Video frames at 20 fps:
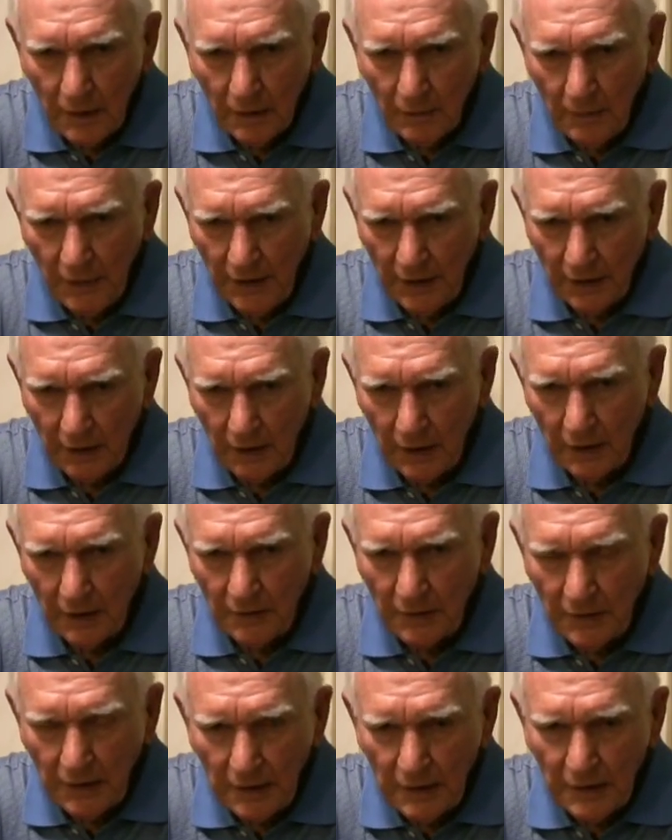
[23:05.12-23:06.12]
But
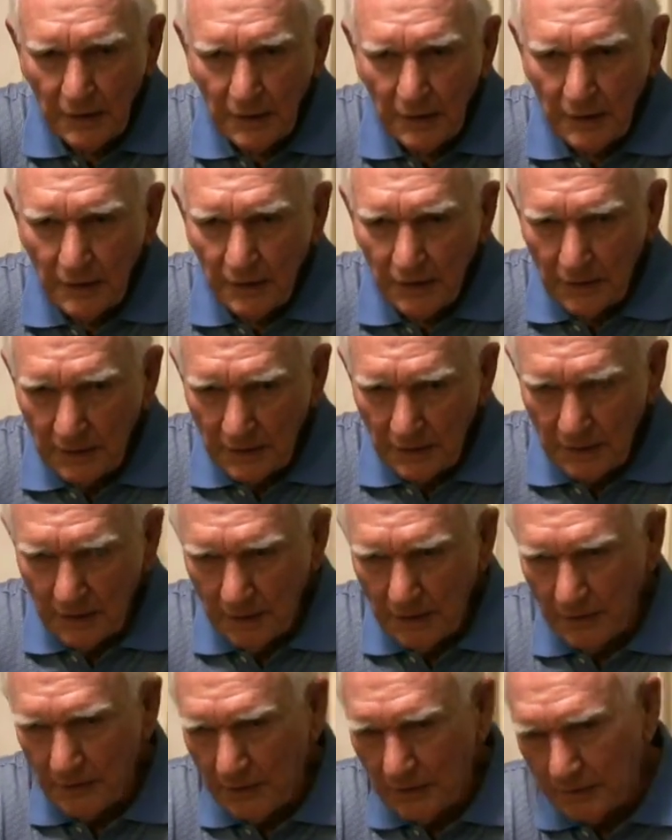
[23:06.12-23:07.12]
our
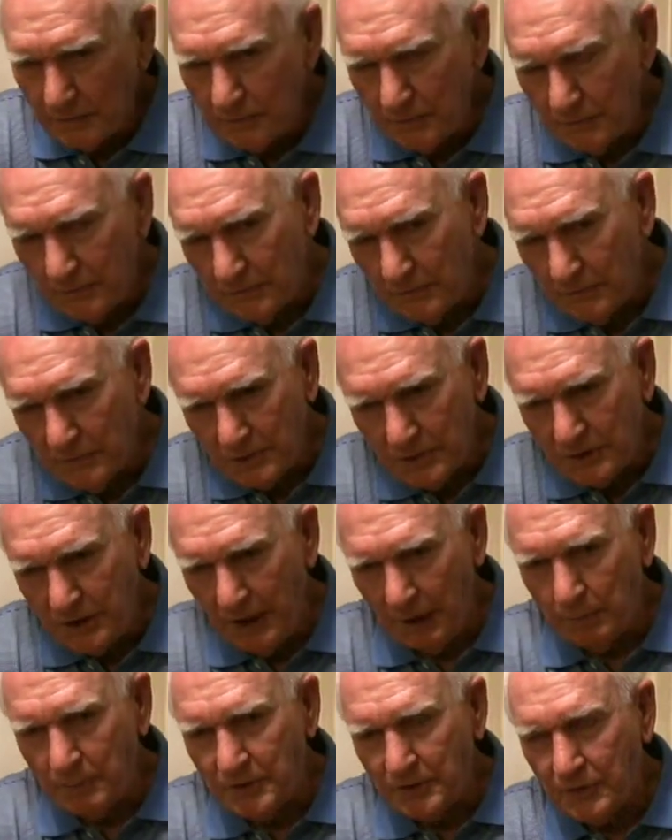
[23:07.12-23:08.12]
uh, the
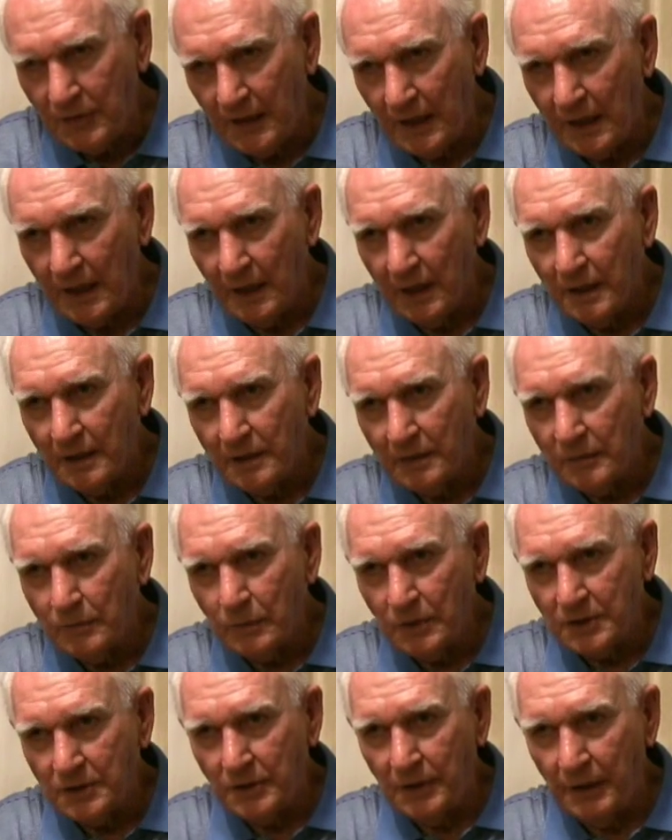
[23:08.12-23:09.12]
ship's fire
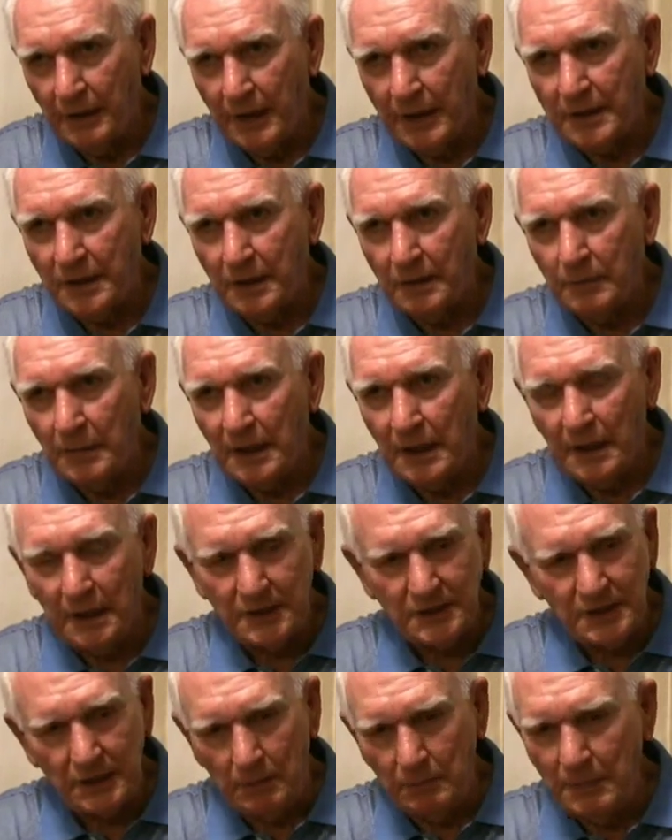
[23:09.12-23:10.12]
was directed by
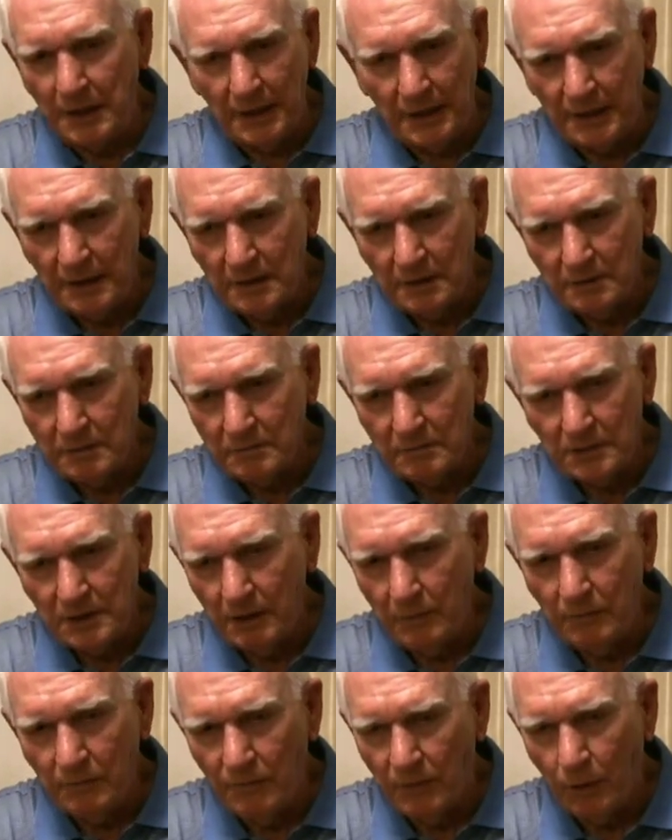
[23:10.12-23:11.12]
somebody,
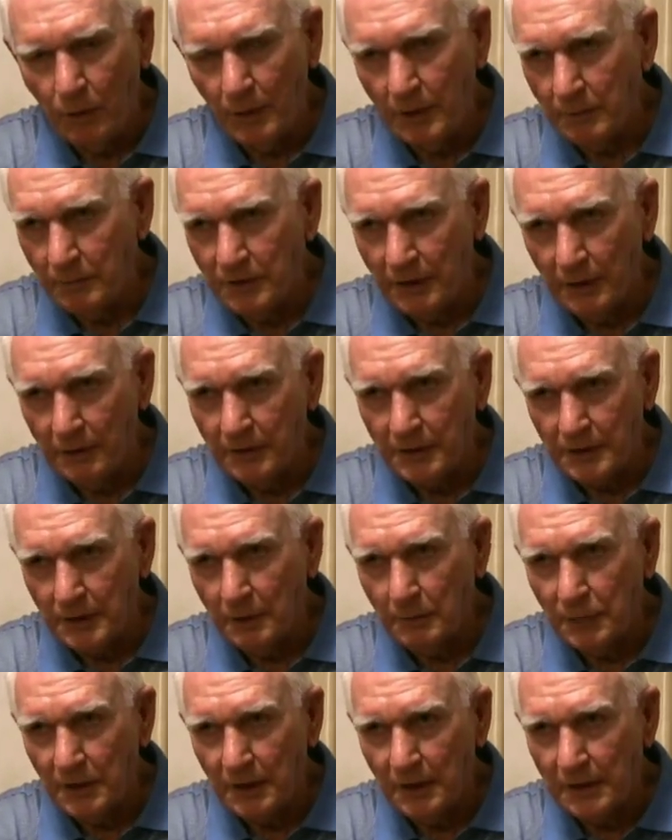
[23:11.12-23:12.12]
some forward observer
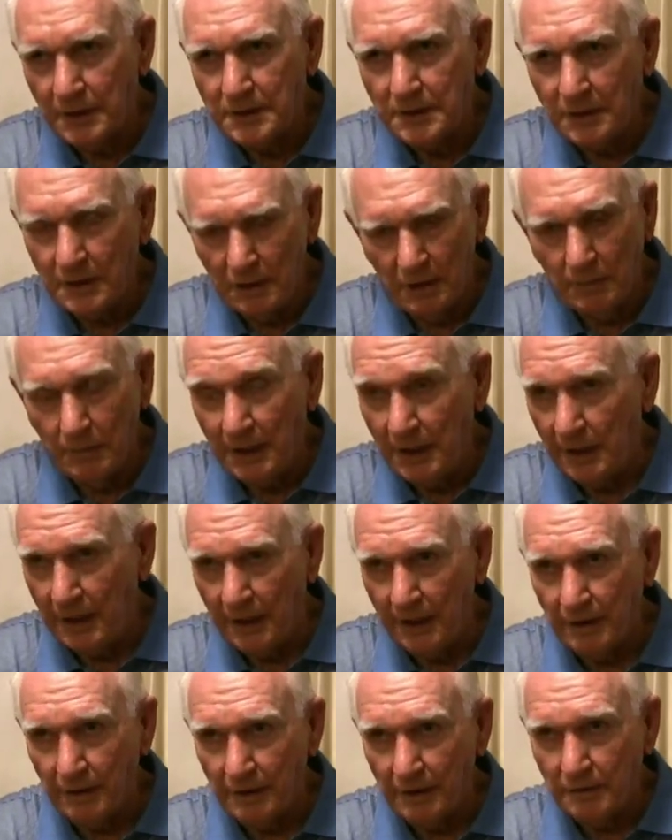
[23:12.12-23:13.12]
someplace, could have been
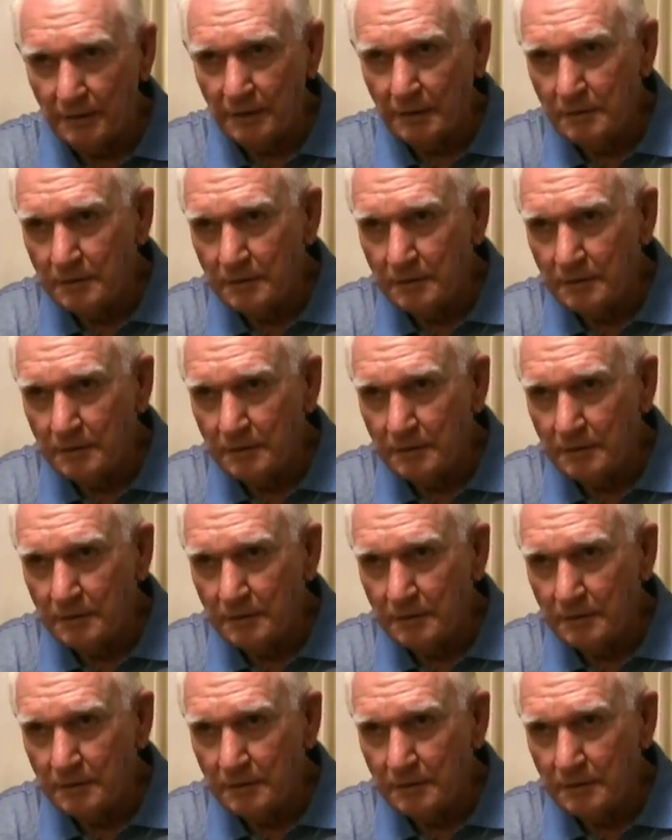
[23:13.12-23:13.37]
Arrow.